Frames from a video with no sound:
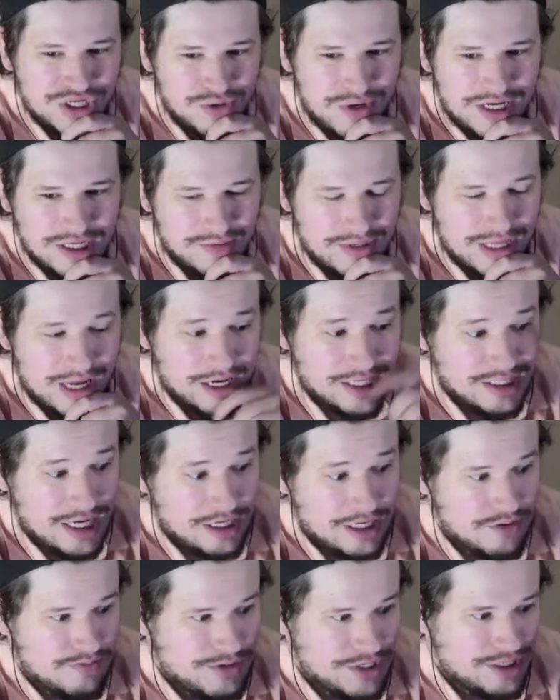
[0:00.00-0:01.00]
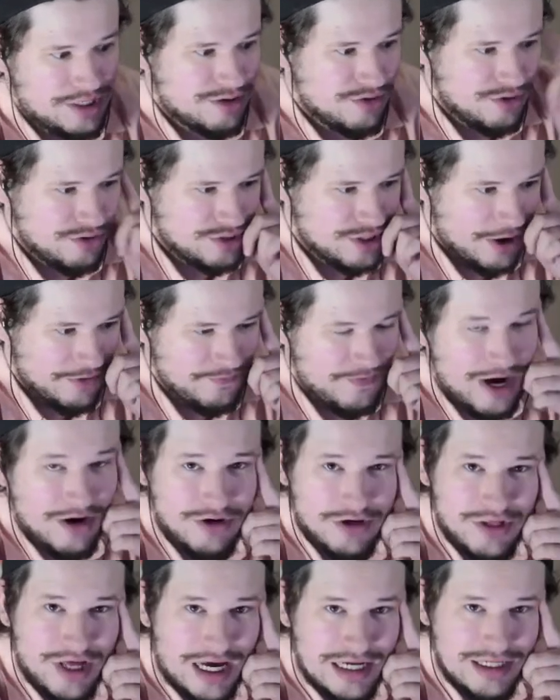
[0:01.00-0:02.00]
about that, because I do play solo self-found a
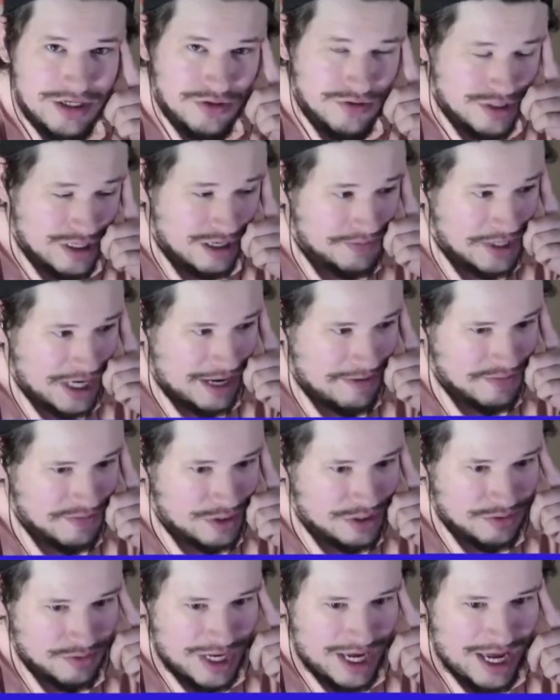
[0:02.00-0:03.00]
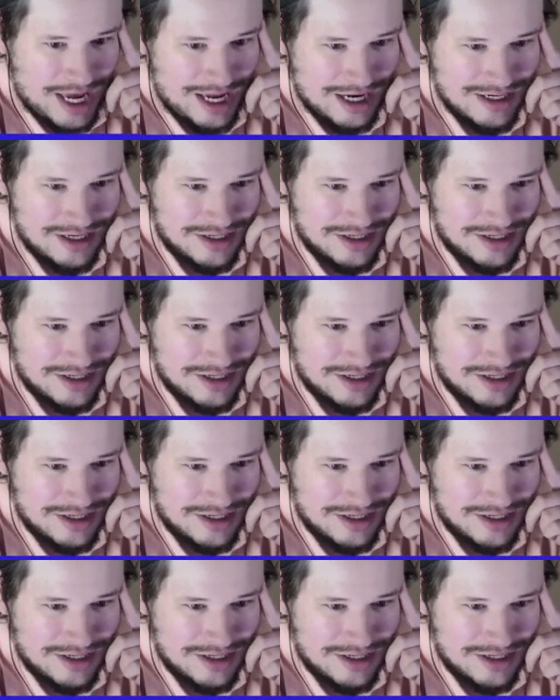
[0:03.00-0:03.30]
lot too sometimes, and